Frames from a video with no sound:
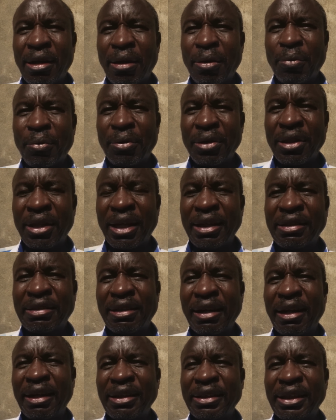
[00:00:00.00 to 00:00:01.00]
with the
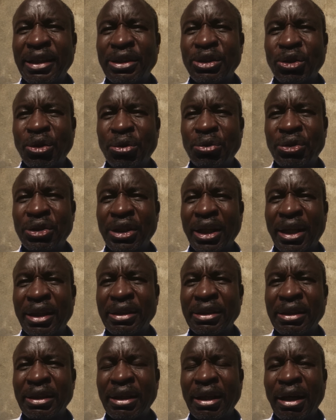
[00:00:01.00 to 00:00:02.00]
intelligence
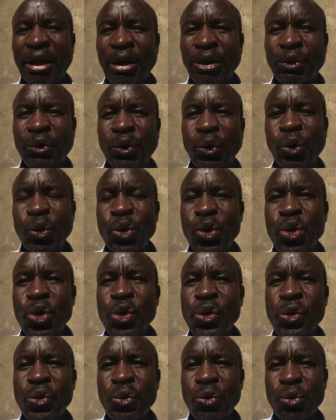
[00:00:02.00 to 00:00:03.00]
officers to
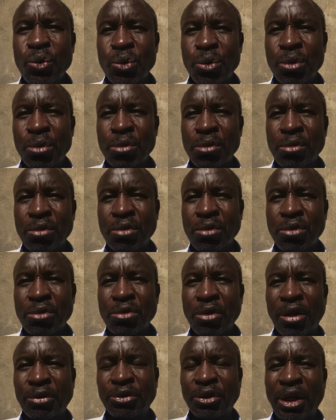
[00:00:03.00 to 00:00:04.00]
lure
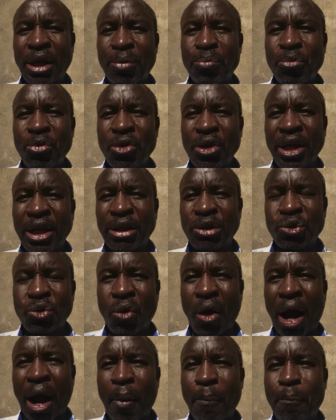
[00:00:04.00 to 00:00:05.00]
Wafula Buke to
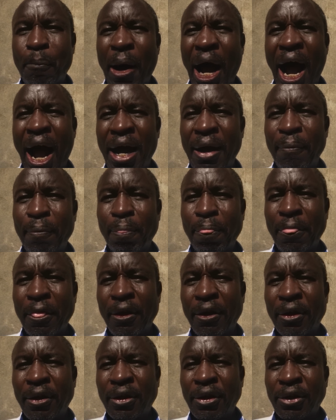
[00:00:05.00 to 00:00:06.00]
a bar,
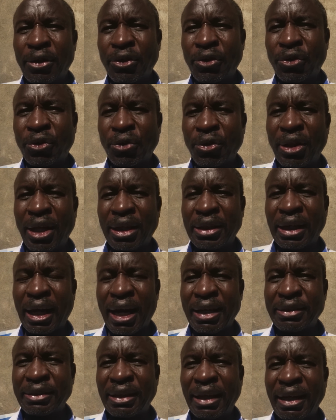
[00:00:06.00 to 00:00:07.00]
so that
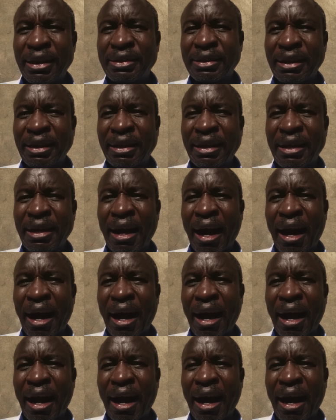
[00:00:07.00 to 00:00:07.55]
as they are taking